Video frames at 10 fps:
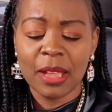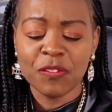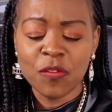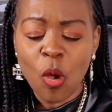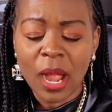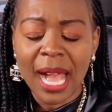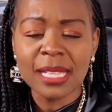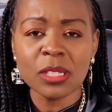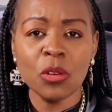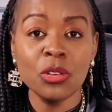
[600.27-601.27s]

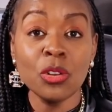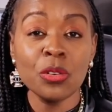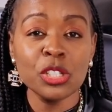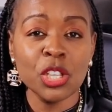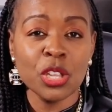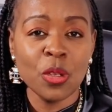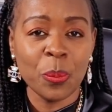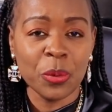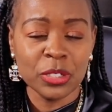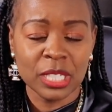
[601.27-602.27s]
focus on nourishing your
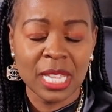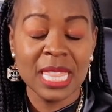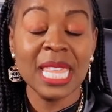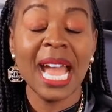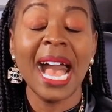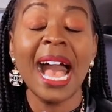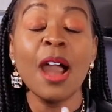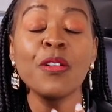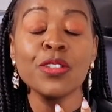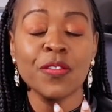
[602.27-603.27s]
body, the
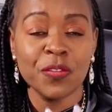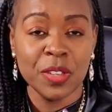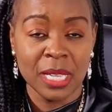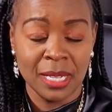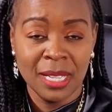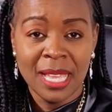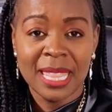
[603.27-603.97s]
how you feel,